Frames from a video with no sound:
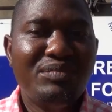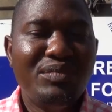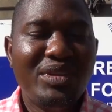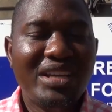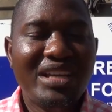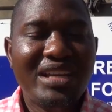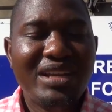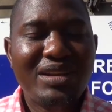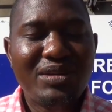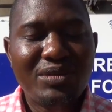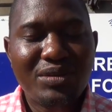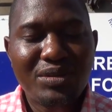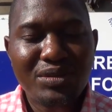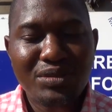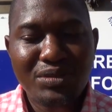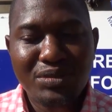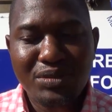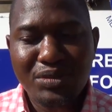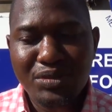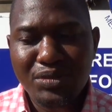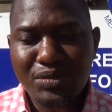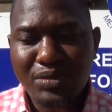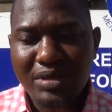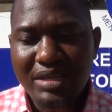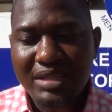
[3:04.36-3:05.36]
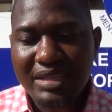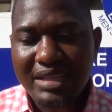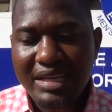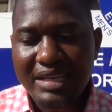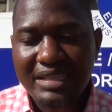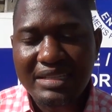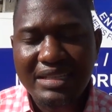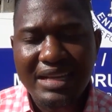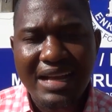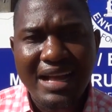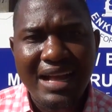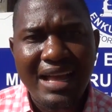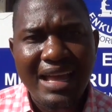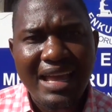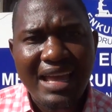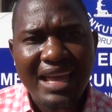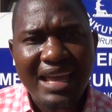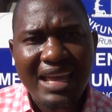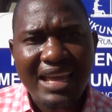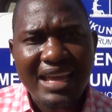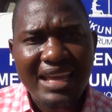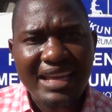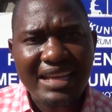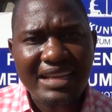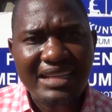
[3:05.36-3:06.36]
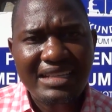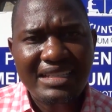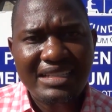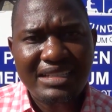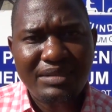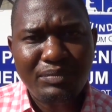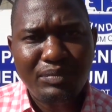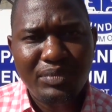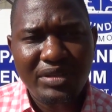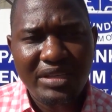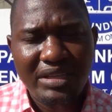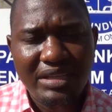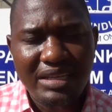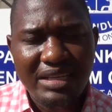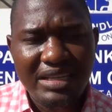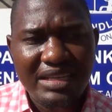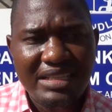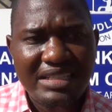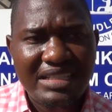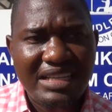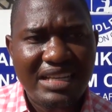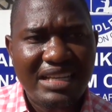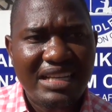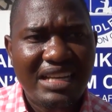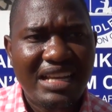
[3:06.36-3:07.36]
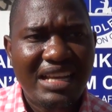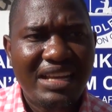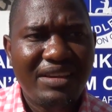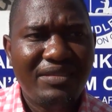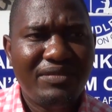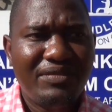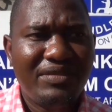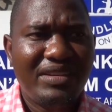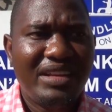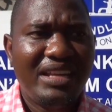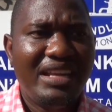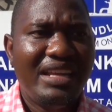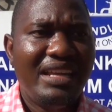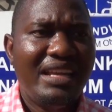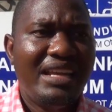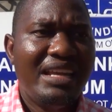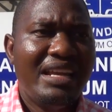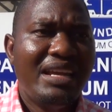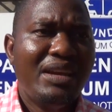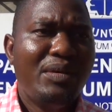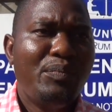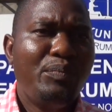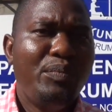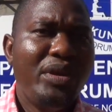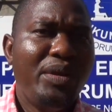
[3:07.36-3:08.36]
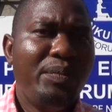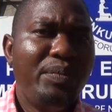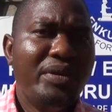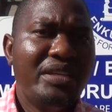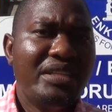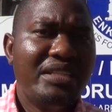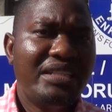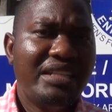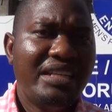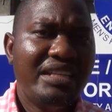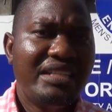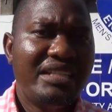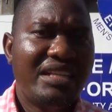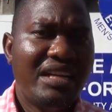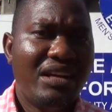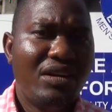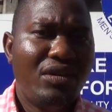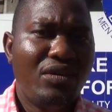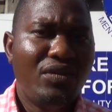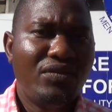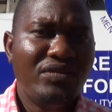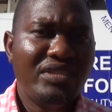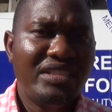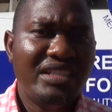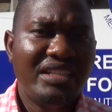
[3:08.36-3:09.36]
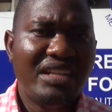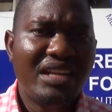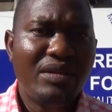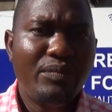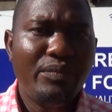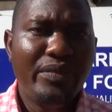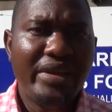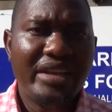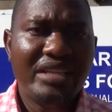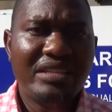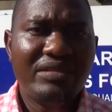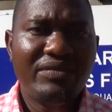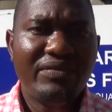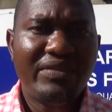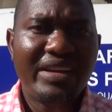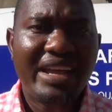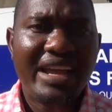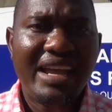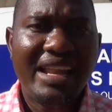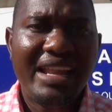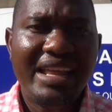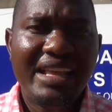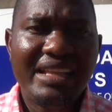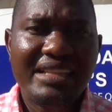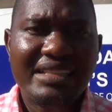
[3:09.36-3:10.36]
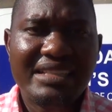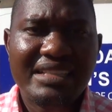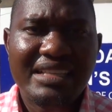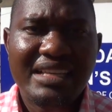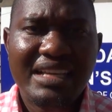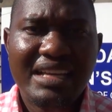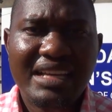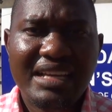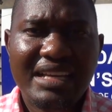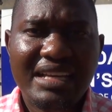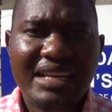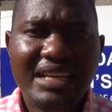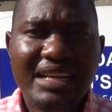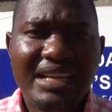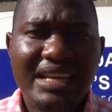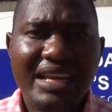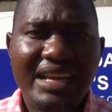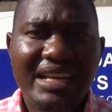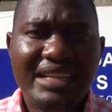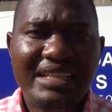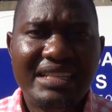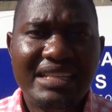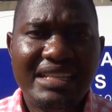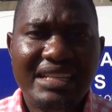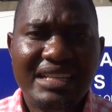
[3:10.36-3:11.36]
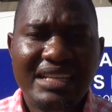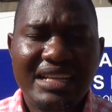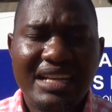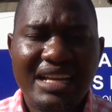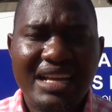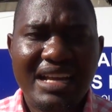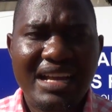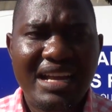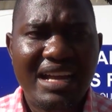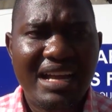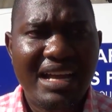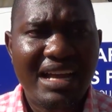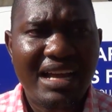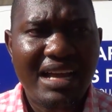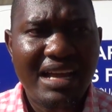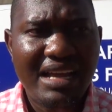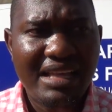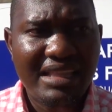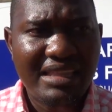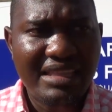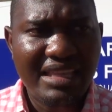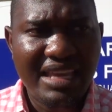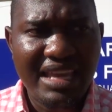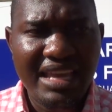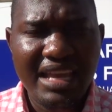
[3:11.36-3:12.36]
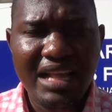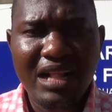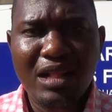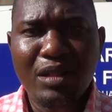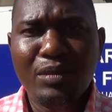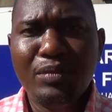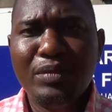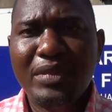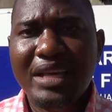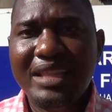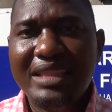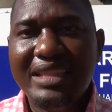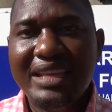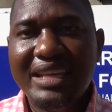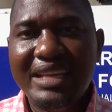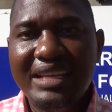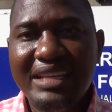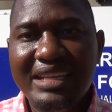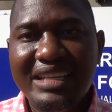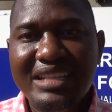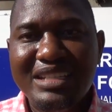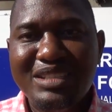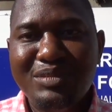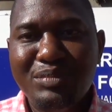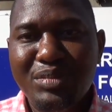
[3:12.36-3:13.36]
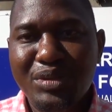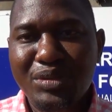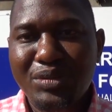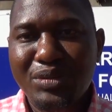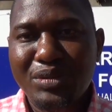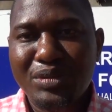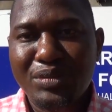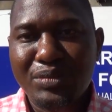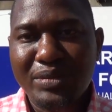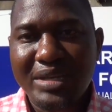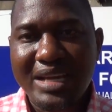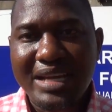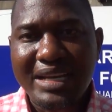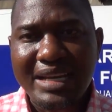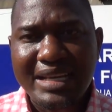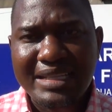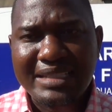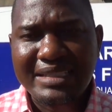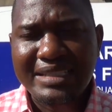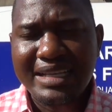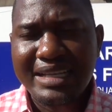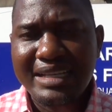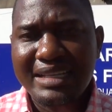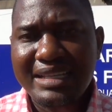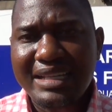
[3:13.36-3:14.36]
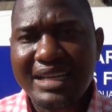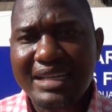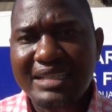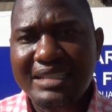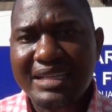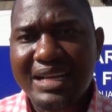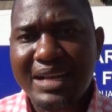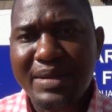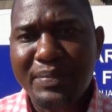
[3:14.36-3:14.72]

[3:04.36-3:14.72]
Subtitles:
making also sure that each and every perpetrator of gender-based violence get the help that they need, because we understand that